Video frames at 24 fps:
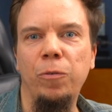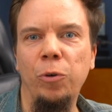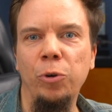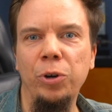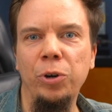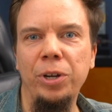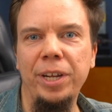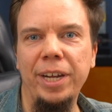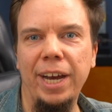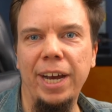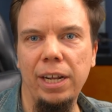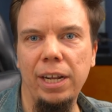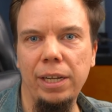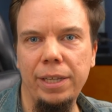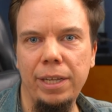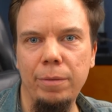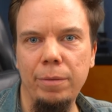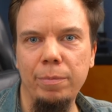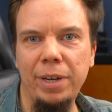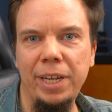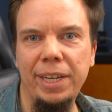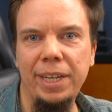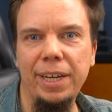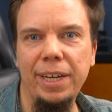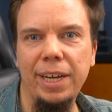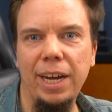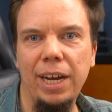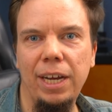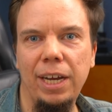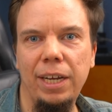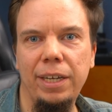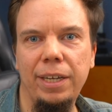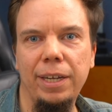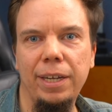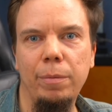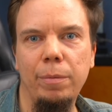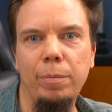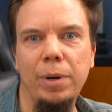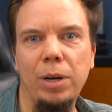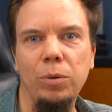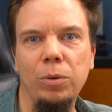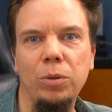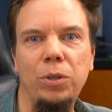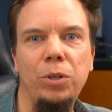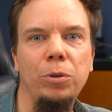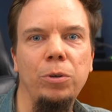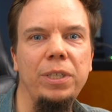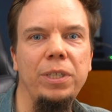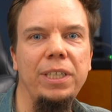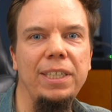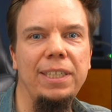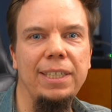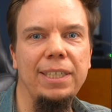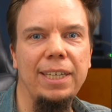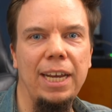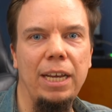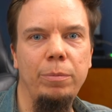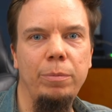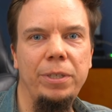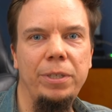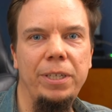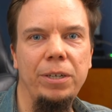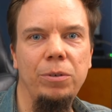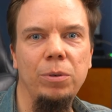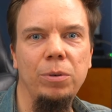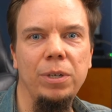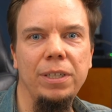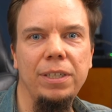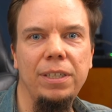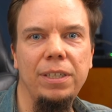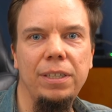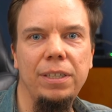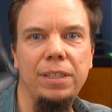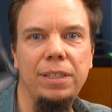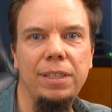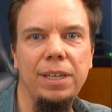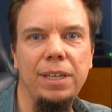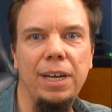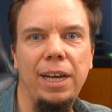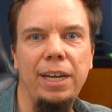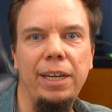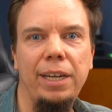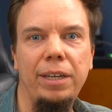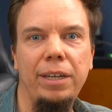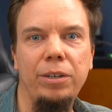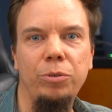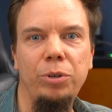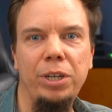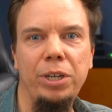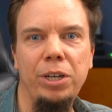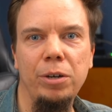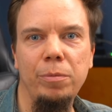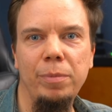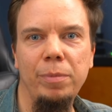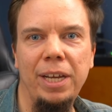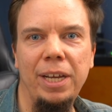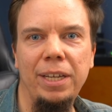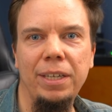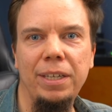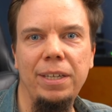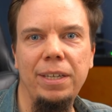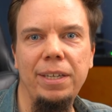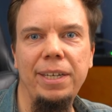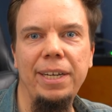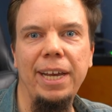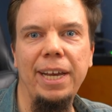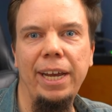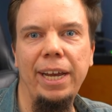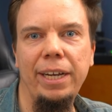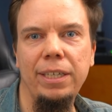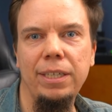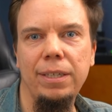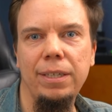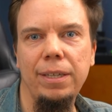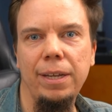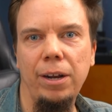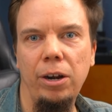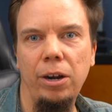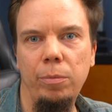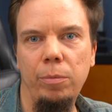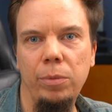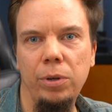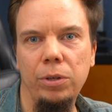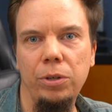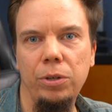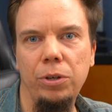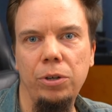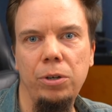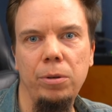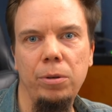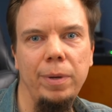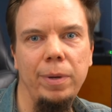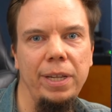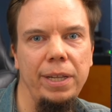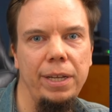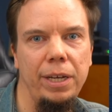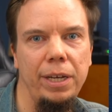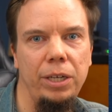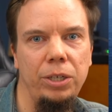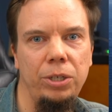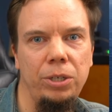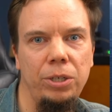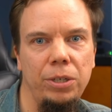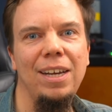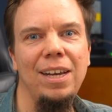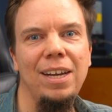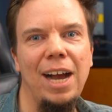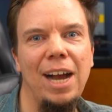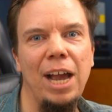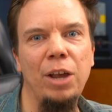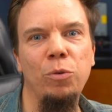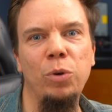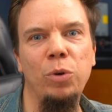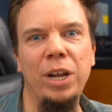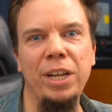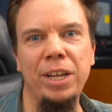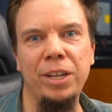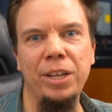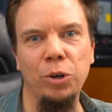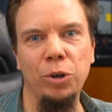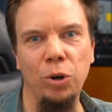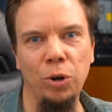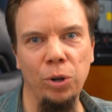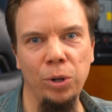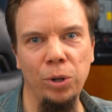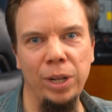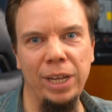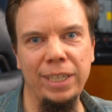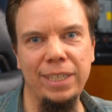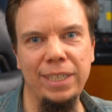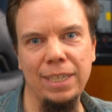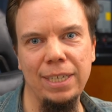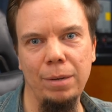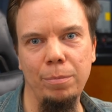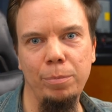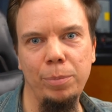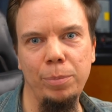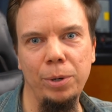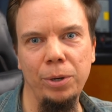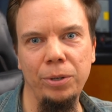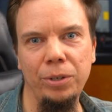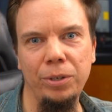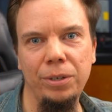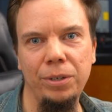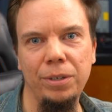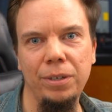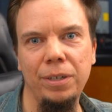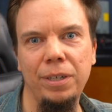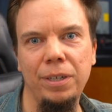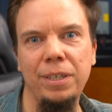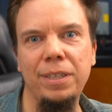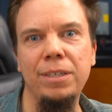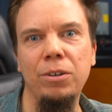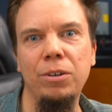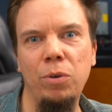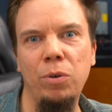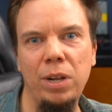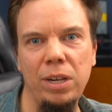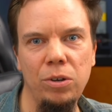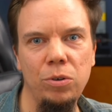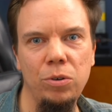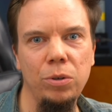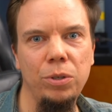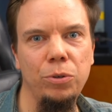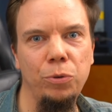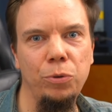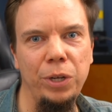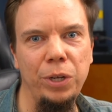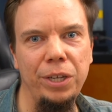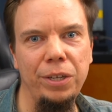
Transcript: the ultimate guide about those escape sequences, I recommend the Xterm documentation. I read it all at some point. It's a real good read.